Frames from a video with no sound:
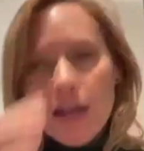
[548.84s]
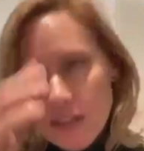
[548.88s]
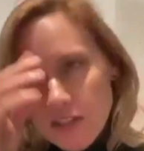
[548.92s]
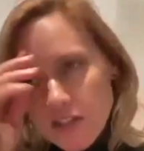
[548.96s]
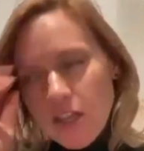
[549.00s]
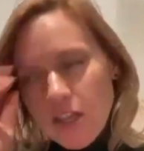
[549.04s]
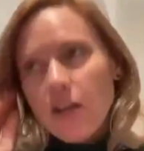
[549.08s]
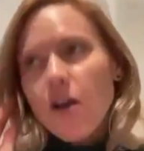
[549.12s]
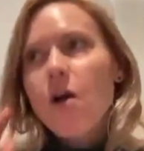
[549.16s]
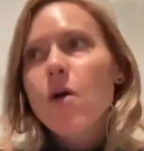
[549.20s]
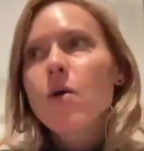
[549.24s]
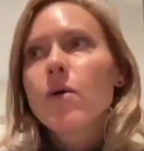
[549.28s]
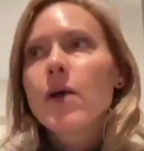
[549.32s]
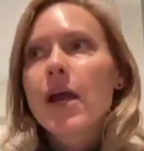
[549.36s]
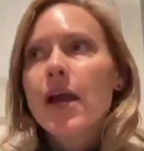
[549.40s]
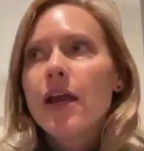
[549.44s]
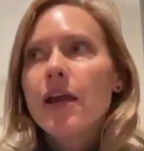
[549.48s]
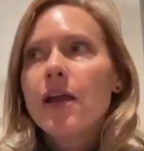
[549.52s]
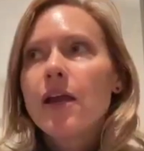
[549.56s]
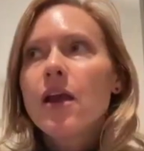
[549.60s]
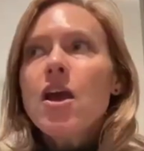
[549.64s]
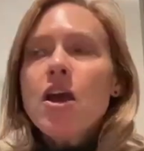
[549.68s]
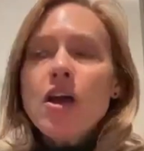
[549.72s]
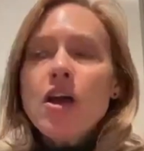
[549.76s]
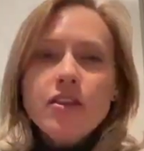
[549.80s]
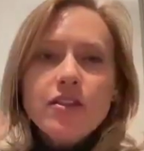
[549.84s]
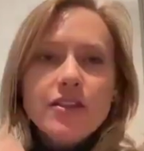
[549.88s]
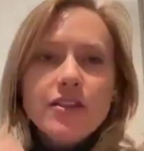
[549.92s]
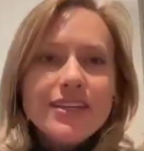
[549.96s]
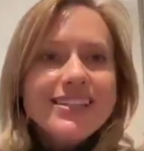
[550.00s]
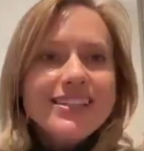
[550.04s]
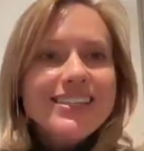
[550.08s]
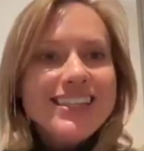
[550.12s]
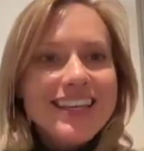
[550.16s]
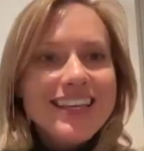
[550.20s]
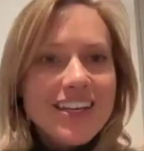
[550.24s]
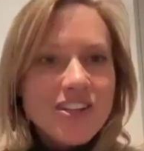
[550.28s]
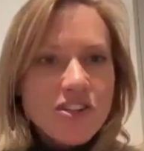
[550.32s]
And it's like, okay,
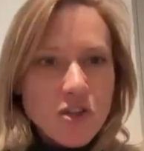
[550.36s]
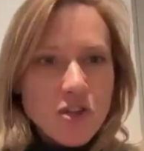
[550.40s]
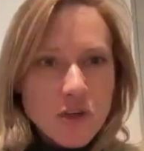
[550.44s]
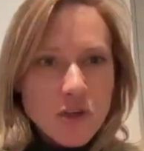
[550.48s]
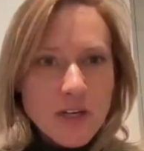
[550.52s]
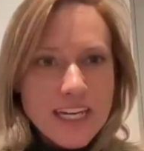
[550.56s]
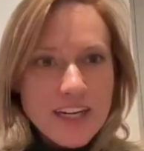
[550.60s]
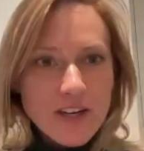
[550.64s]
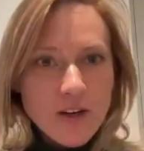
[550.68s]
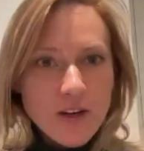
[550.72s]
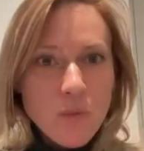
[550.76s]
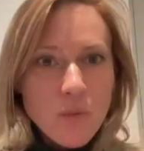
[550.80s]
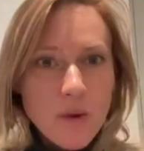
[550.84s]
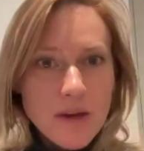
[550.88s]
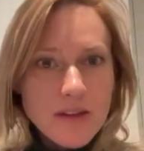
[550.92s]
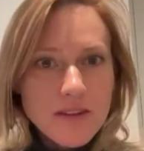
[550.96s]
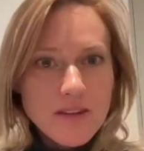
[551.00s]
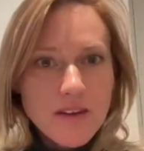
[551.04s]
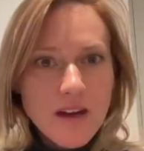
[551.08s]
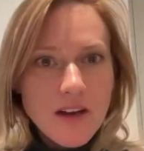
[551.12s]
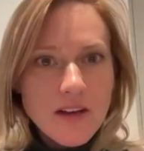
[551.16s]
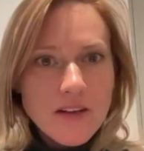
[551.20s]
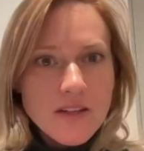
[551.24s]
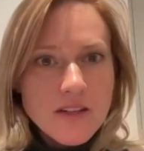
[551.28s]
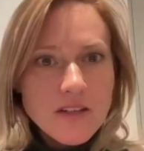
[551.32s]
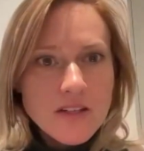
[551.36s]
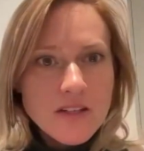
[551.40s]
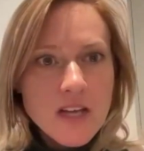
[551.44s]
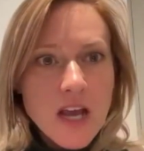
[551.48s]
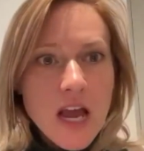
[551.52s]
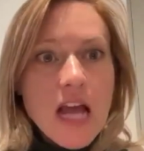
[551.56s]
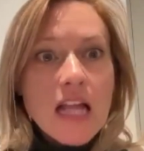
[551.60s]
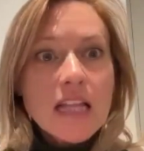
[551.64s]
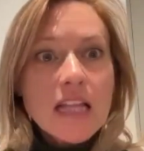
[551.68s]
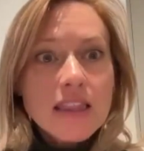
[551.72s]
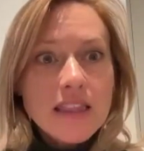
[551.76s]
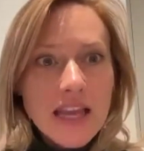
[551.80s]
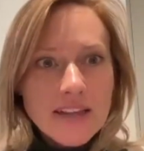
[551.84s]
these things are here with us.
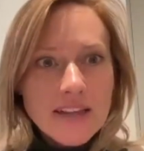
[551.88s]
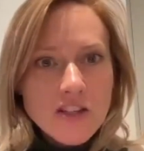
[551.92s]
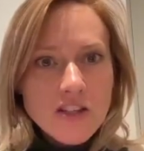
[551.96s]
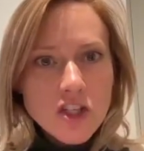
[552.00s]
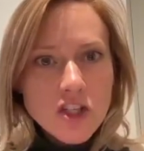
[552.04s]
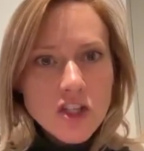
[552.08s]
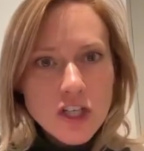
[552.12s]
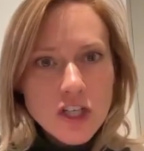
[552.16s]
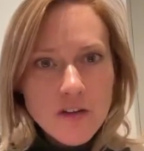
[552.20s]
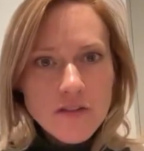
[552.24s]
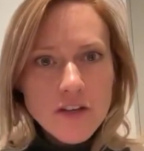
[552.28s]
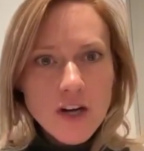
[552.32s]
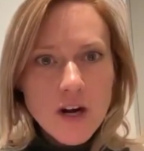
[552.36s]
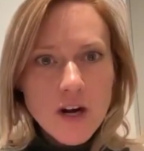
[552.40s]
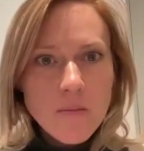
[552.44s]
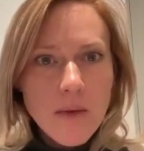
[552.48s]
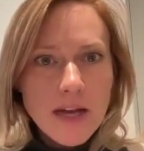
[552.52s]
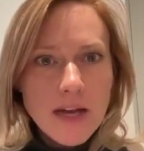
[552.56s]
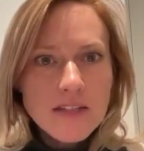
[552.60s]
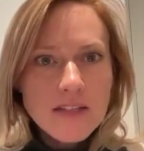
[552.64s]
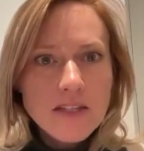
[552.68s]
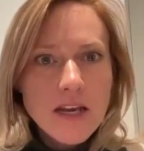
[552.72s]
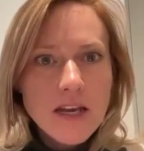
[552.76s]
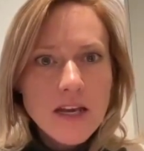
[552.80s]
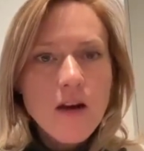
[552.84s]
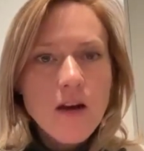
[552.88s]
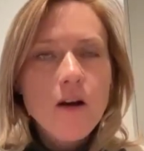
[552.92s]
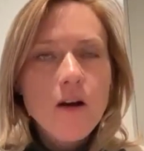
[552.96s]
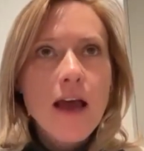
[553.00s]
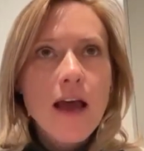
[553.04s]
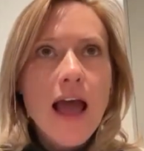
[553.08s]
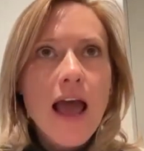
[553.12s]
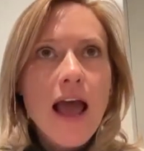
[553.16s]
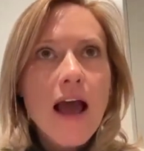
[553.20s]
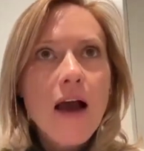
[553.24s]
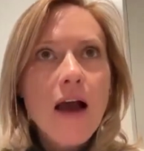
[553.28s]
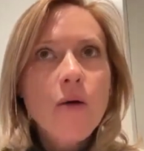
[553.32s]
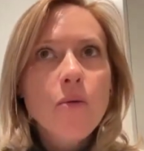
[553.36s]
Let's shift our mindset on
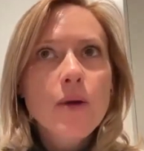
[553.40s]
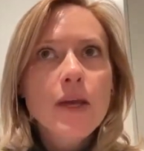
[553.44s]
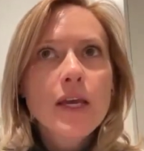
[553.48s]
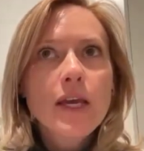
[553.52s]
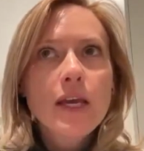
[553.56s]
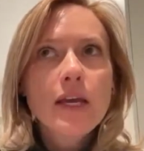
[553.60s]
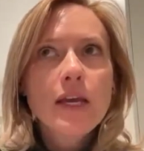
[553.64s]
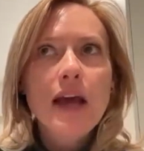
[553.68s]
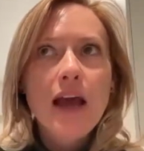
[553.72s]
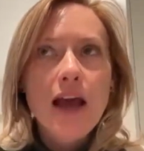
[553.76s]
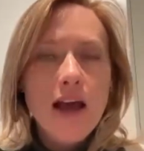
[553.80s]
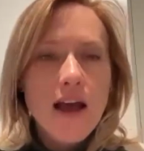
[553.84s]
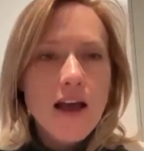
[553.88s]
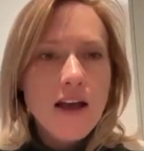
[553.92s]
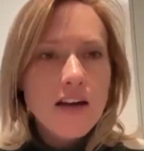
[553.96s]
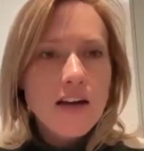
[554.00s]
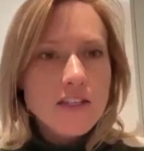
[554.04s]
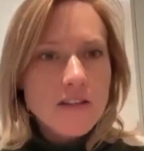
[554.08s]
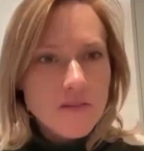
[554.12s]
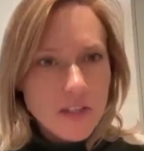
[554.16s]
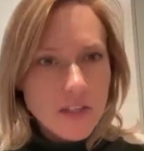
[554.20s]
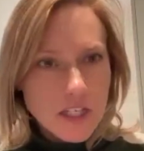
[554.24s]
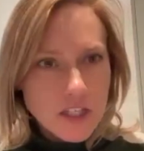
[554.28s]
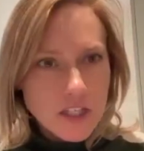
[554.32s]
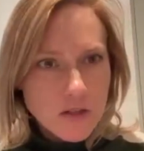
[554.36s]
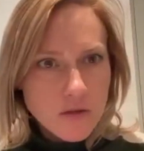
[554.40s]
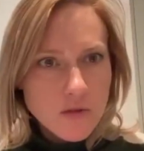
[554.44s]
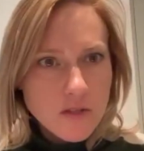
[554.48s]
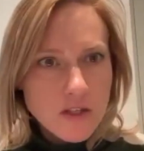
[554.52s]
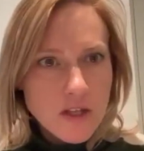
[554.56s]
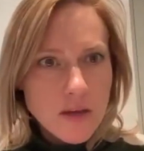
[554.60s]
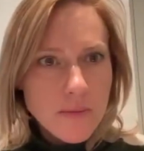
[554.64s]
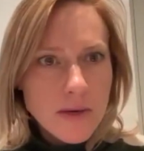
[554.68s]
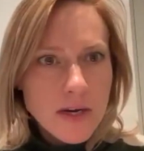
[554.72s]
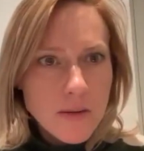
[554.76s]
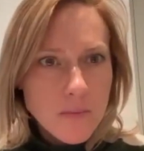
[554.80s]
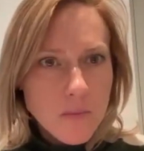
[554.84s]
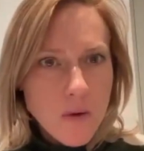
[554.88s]
how we can actively use
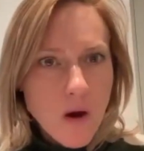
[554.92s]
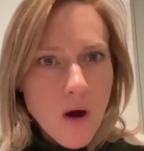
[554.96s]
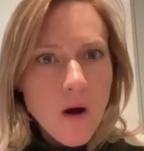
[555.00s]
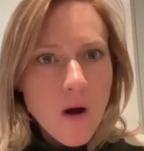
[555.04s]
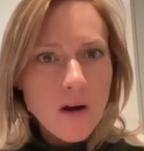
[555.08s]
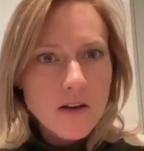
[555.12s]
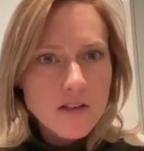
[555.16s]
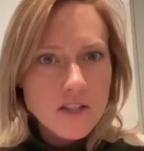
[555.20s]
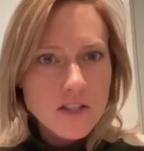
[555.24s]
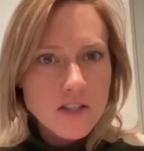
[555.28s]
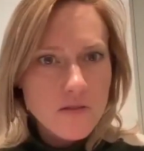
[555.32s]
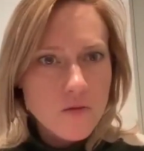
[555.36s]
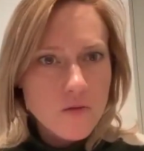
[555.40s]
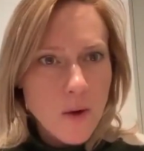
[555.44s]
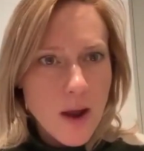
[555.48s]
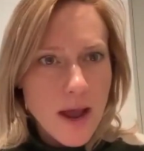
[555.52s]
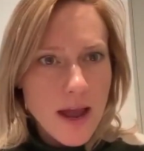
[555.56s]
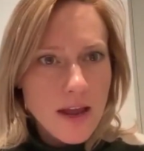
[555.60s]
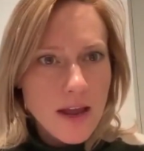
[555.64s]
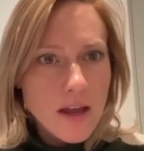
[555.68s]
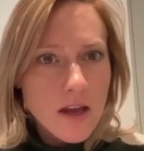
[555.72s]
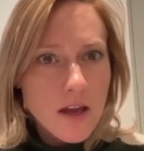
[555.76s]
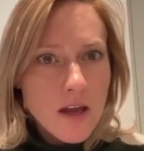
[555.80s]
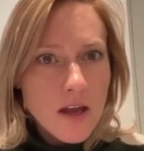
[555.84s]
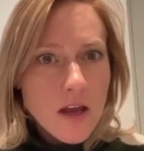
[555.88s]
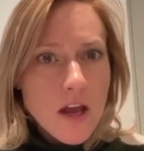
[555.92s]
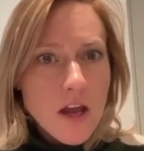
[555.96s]
them in a positive way.